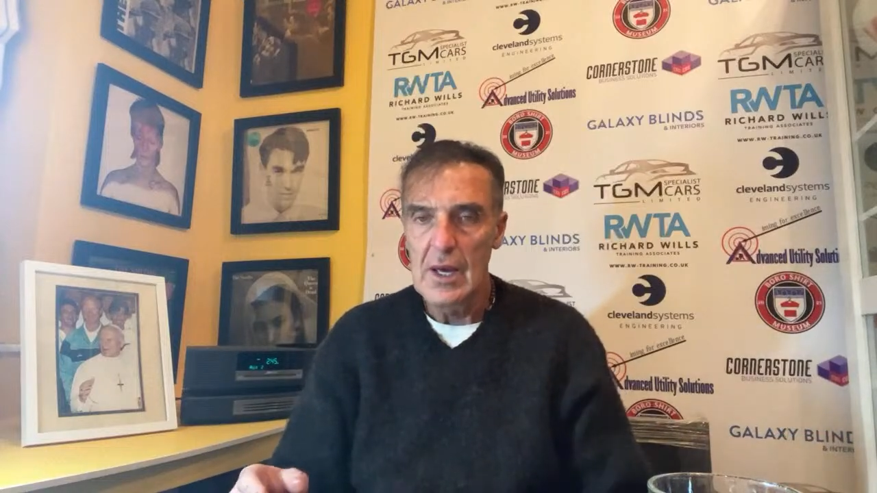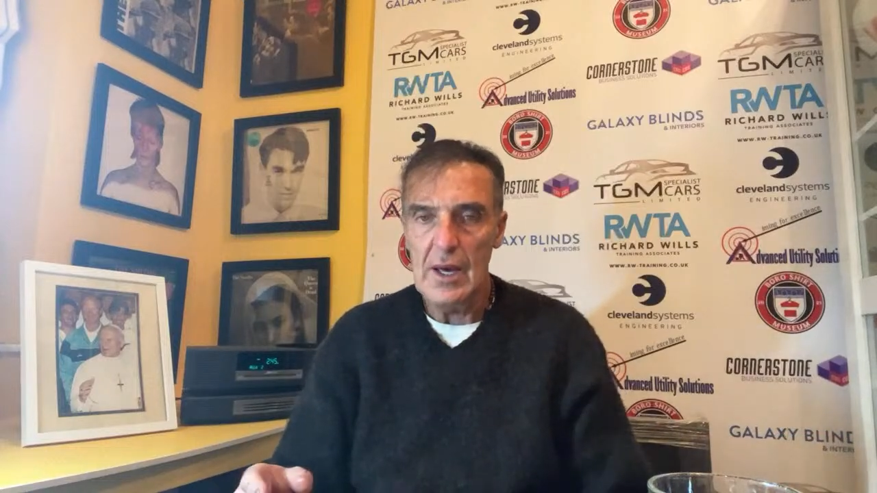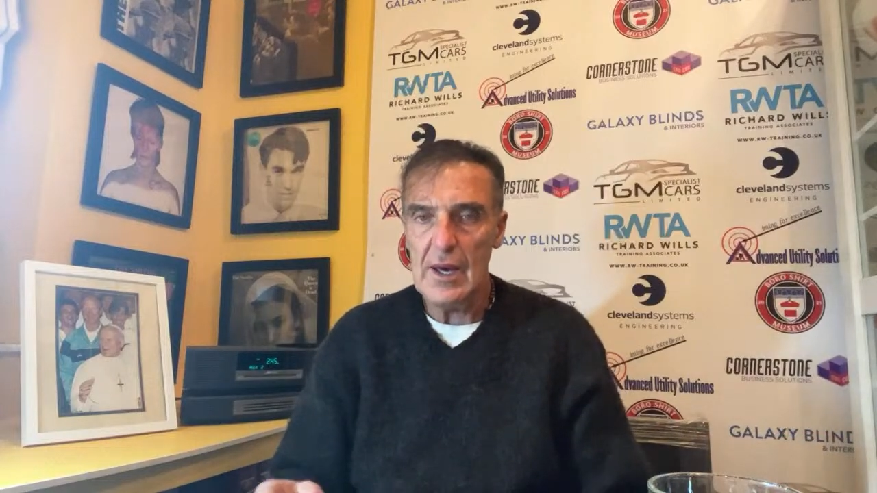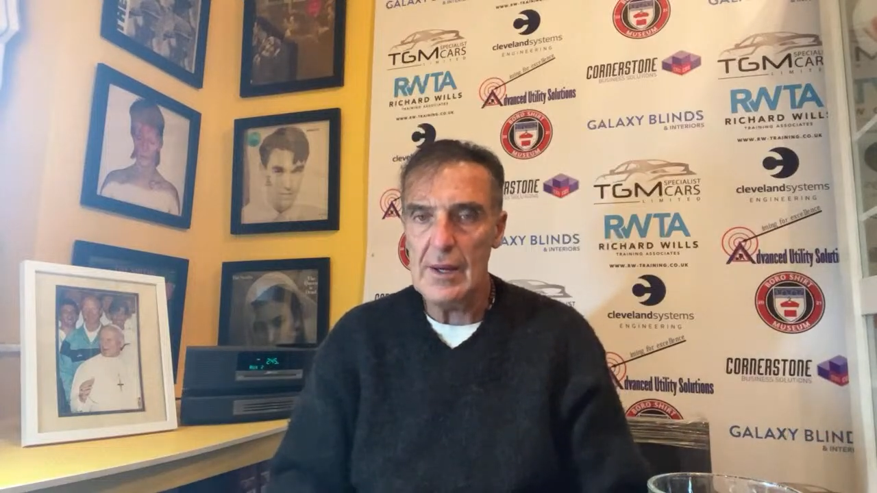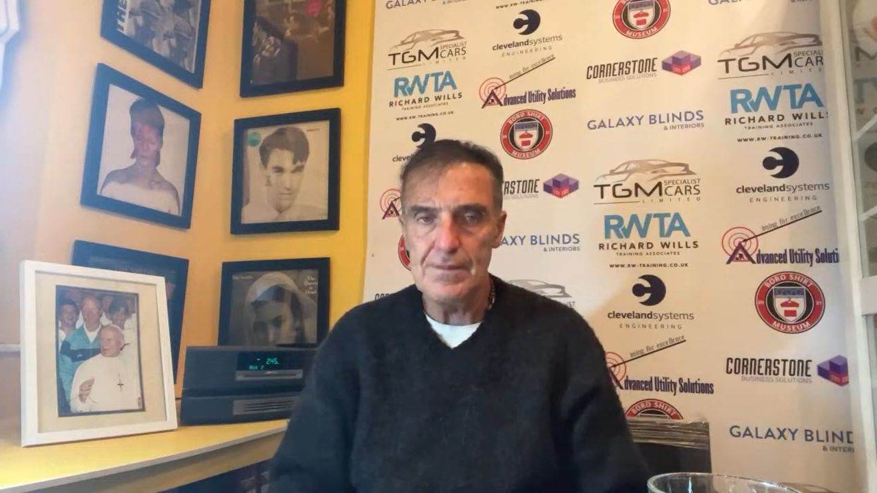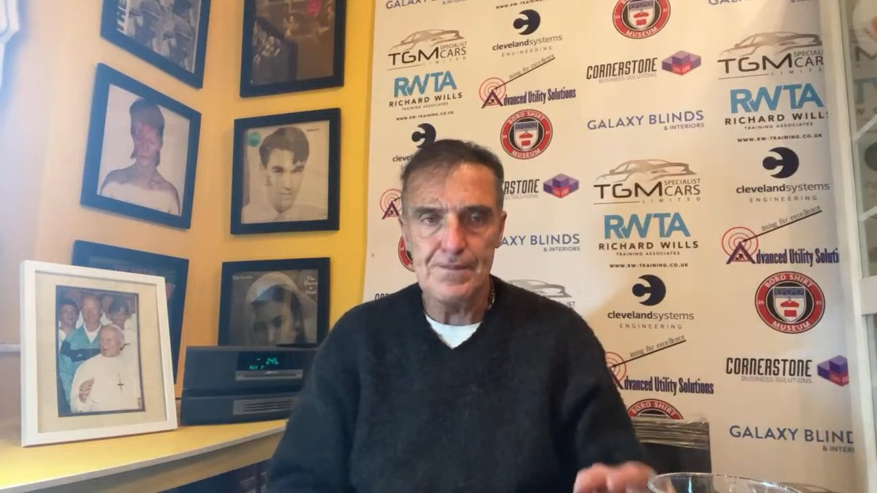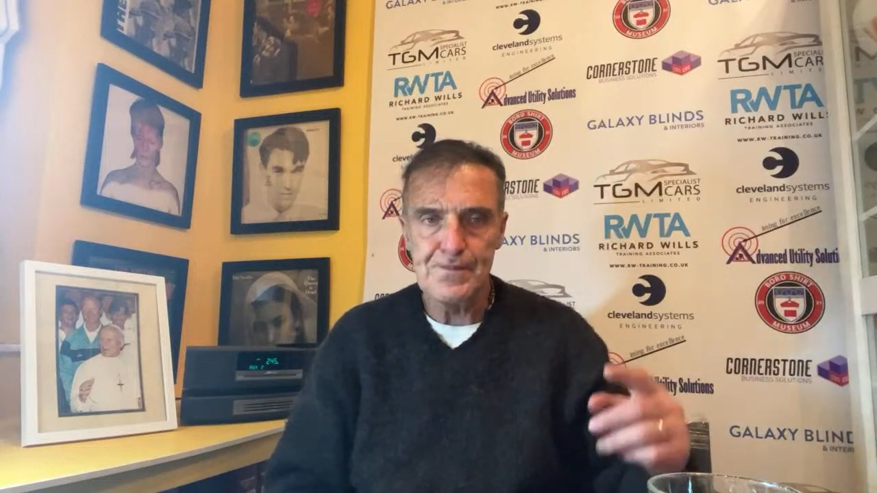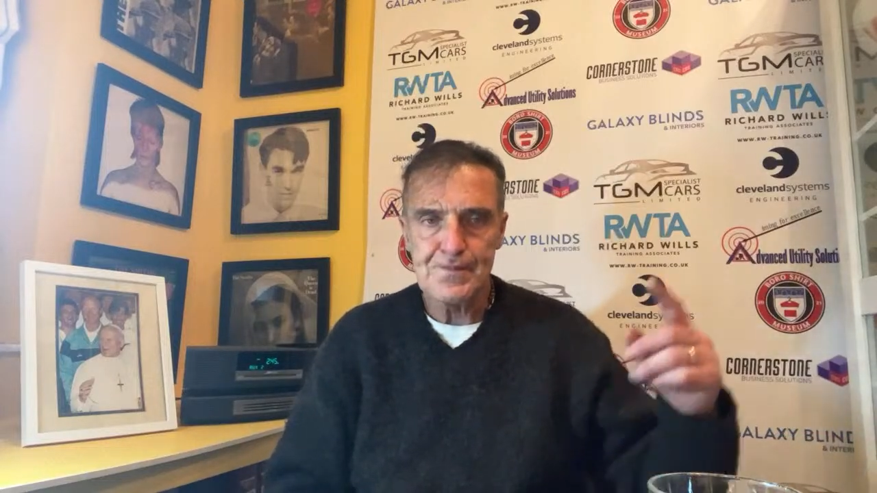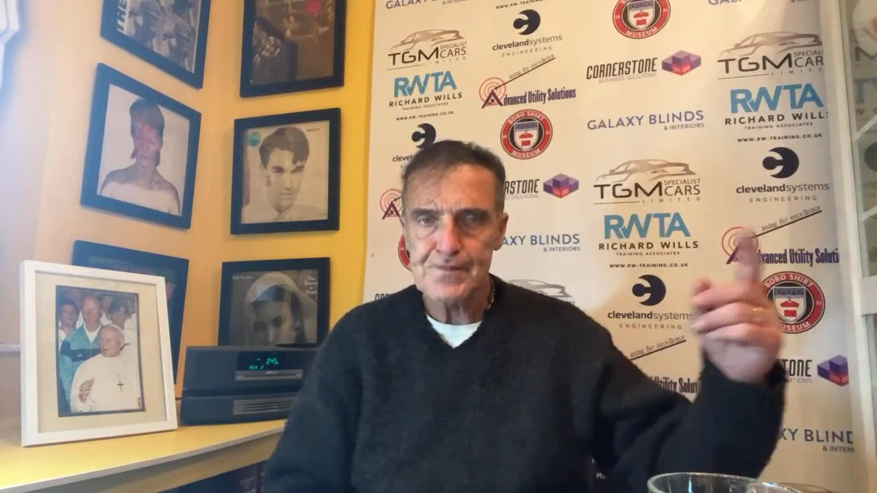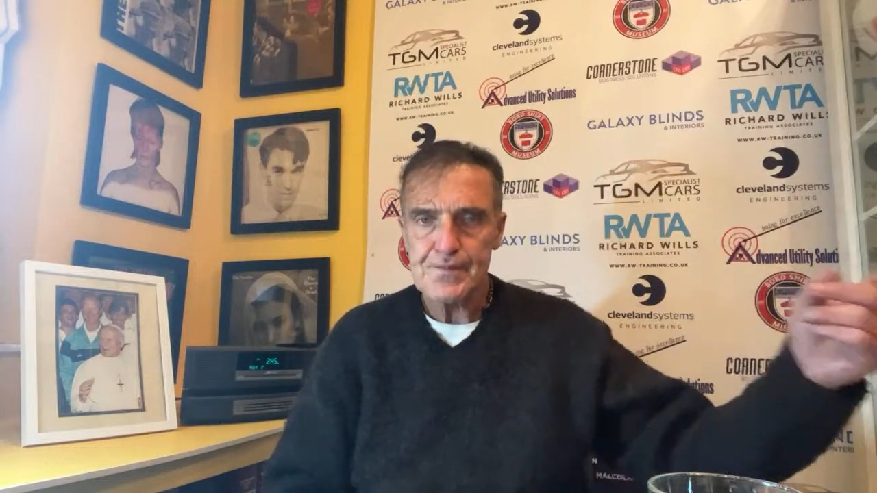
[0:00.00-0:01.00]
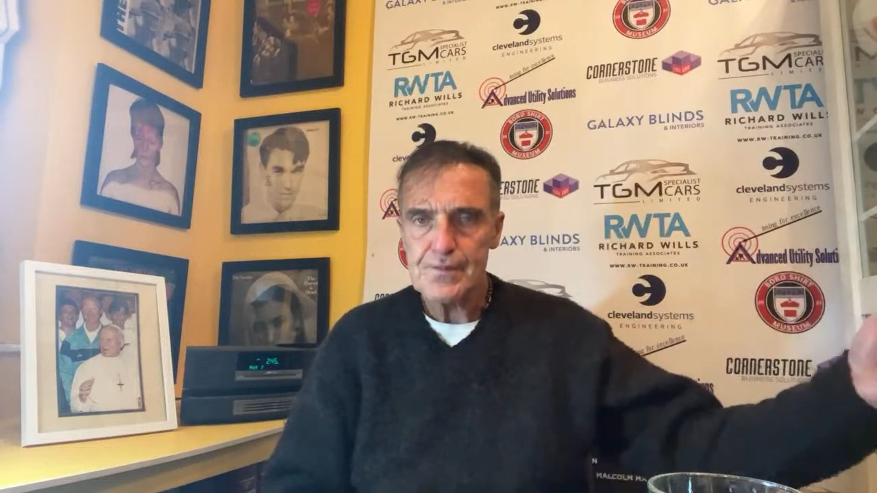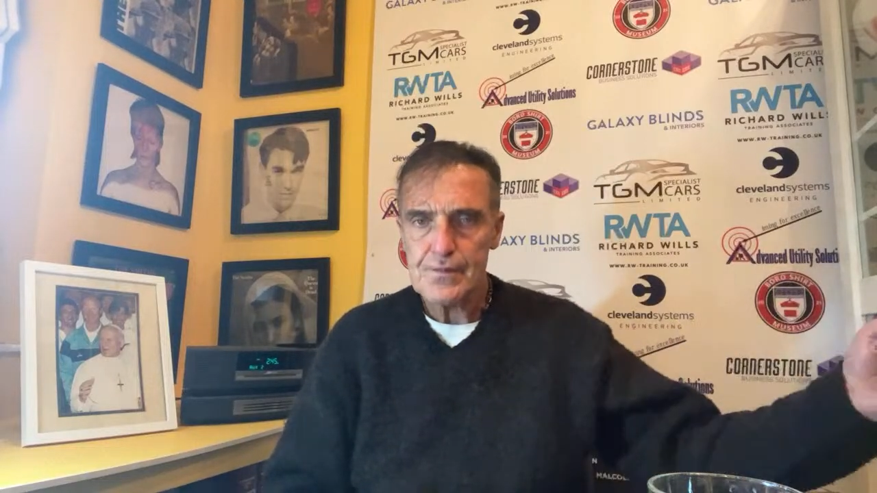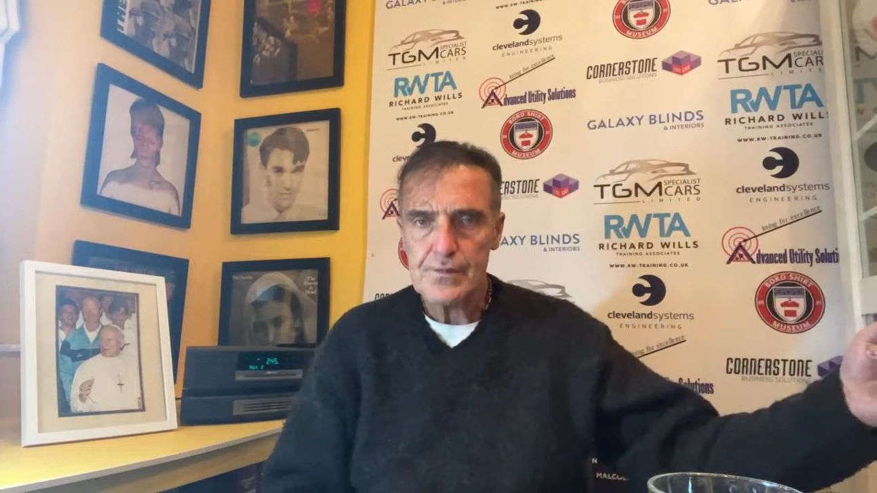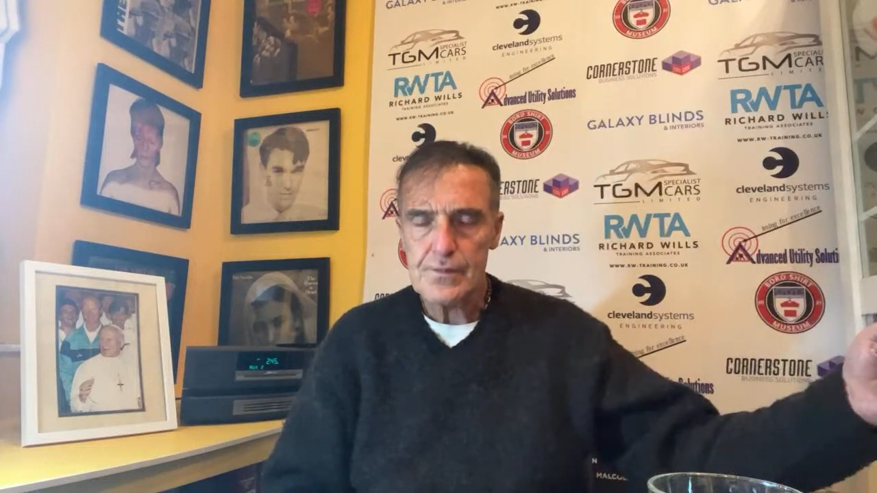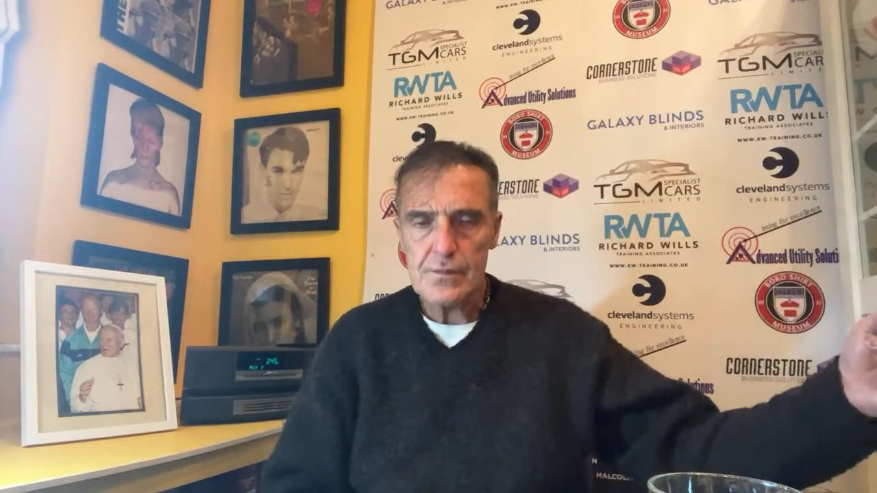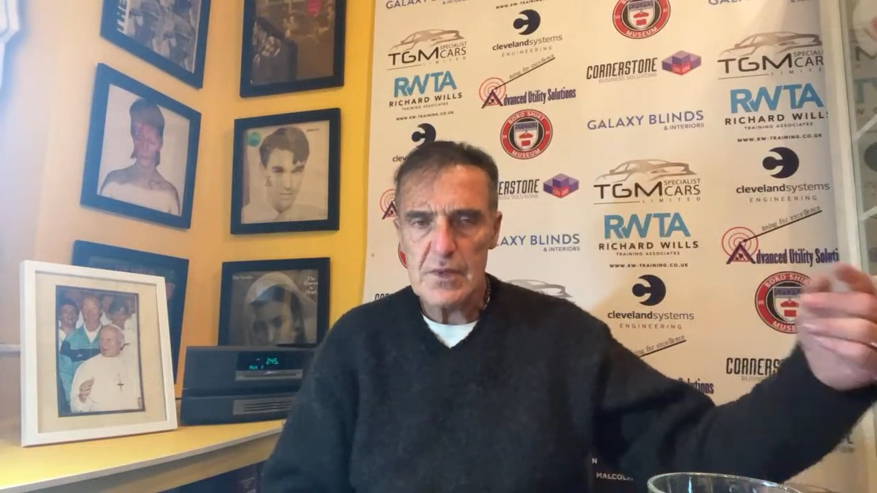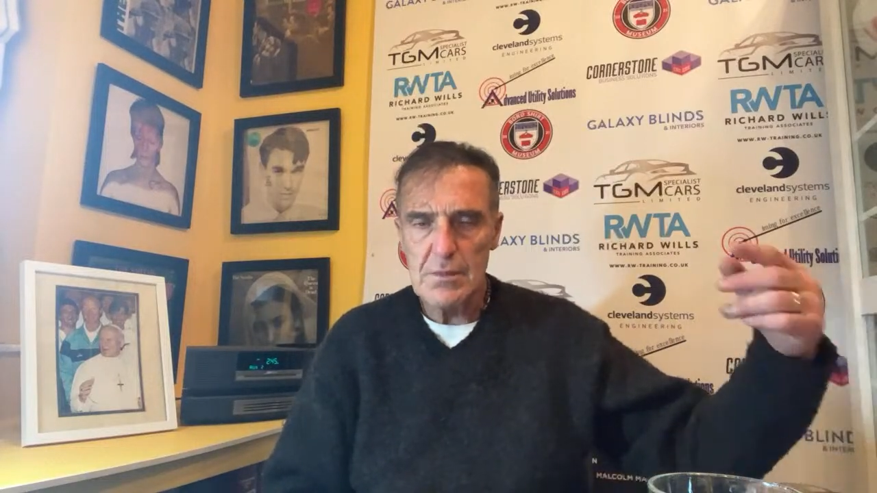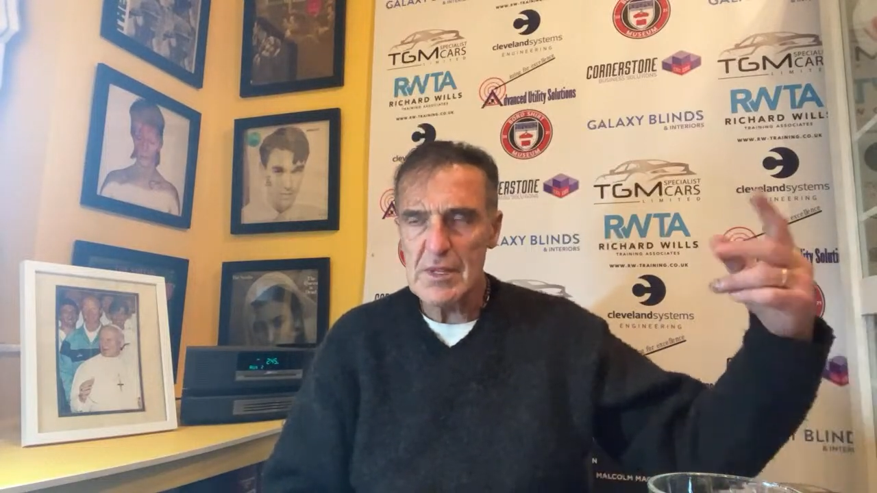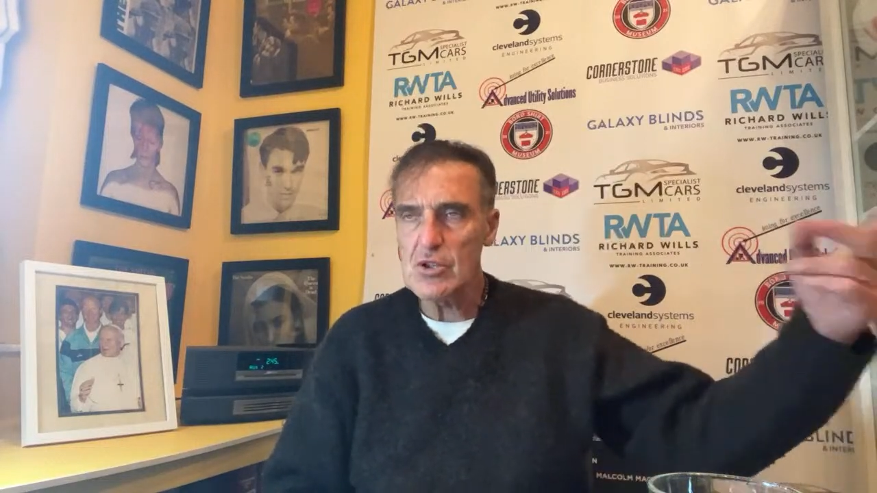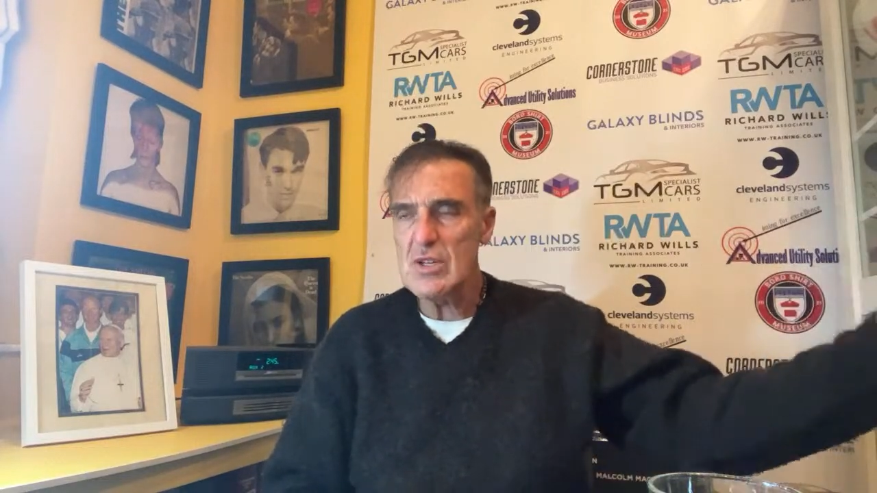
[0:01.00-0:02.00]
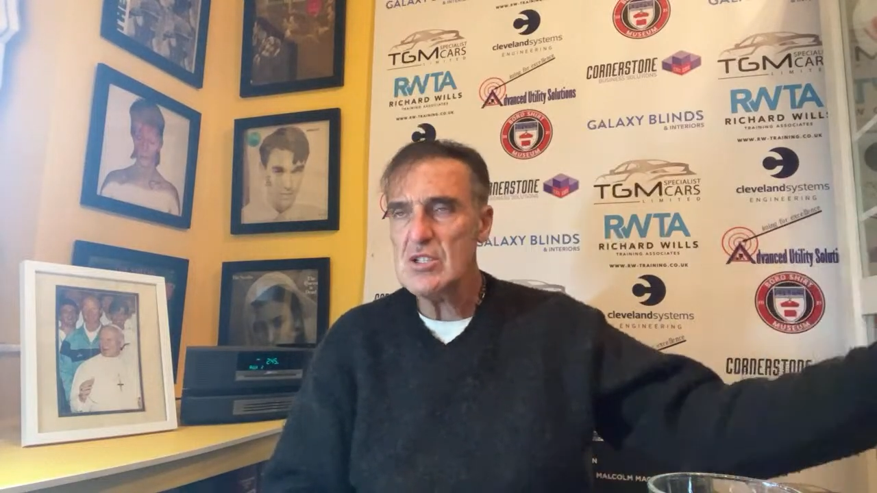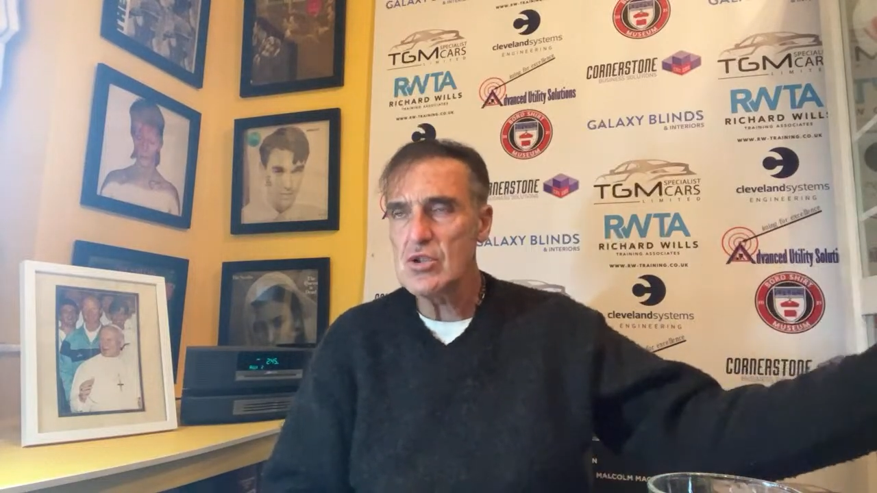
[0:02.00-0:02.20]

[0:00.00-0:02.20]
McGree's